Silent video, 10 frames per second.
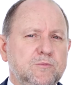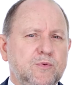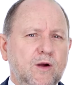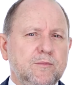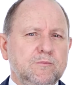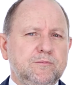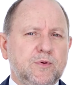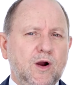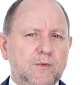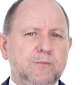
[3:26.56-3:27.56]

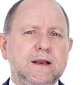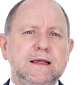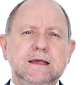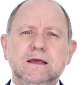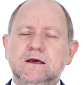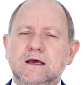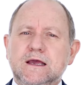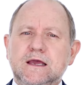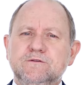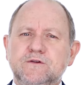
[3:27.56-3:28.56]
probably
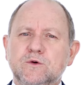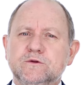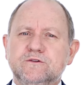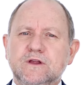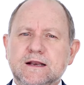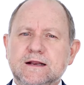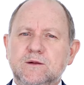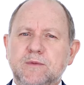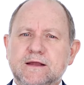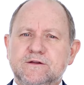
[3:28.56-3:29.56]
influenced a
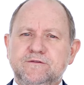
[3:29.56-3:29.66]
little by the